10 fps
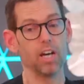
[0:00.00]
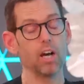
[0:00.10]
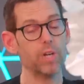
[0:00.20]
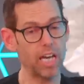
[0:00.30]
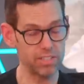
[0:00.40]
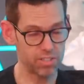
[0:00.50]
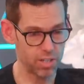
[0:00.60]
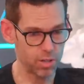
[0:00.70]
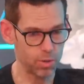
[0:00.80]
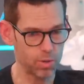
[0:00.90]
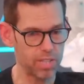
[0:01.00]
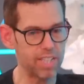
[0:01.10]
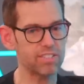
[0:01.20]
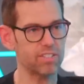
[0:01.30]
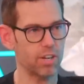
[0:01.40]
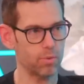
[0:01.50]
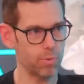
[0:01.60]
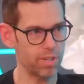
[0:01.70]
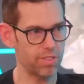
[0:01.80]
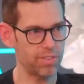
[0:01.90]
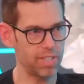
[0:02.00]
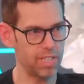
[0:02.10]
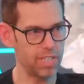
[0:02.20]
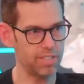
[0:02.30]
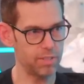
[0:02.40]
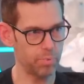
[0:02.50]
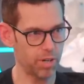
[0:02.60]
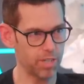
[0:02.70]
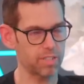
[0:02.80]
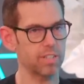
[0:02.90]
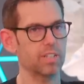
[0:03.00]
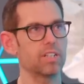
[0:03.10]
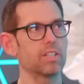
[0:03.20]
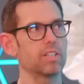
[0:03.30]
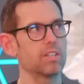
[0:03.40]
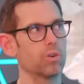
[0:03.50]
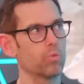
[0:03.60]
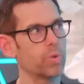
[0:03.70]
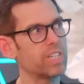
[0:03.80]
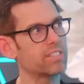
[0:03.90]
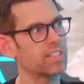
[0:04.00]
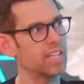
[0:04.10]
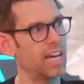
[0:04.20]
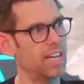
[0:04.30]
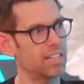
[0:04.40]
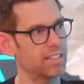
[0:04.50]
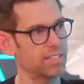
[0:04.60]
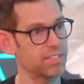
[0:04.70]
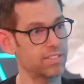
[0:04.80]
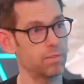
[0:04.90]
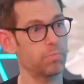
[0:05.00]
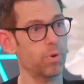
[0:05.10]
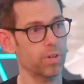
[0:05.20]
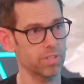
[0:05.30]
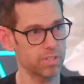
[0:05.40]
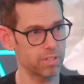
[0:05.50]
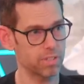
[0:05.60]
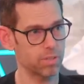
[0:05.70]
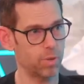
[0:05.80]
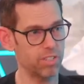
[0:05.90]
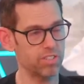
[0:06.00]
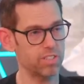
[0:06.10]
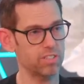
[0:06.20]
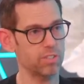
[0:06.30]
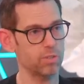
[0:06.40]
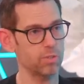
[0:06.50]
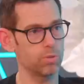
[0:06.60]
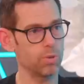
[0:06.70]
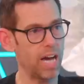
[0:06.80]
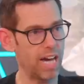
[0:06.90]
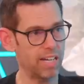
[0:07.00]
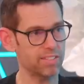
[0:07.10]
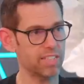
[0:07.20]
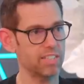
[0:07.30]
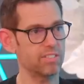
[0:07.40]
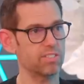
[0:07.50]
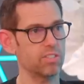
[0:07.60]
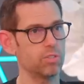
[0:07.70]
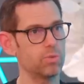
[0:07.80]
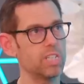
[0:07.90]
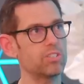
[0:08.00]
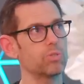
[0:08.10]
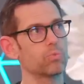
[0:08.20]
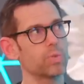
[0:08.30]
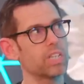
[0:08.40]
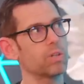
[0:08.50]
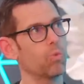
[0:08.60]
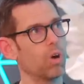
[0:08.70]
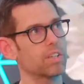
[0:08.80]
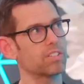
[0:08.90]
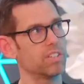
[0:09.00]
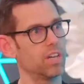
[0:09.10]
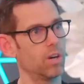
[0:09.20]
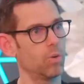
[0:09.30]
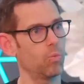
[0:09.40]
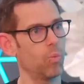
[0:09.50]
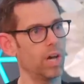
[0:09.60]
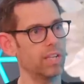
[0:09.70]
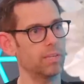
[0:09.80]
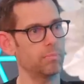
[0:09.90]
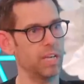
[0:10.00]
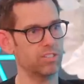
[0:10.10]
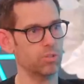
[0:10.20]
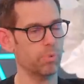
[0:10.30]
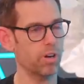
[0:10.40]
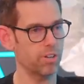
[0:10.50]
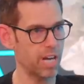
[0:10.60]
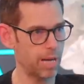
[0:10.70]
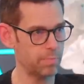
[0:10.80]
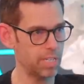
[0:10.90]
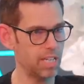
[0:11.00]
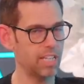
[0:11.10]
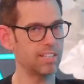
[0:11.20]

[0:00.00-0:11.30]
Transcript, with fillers: Okay, so let's start with the easy part. The reason that this is an important question to ask is you need to really want to know what makes your partner happy. It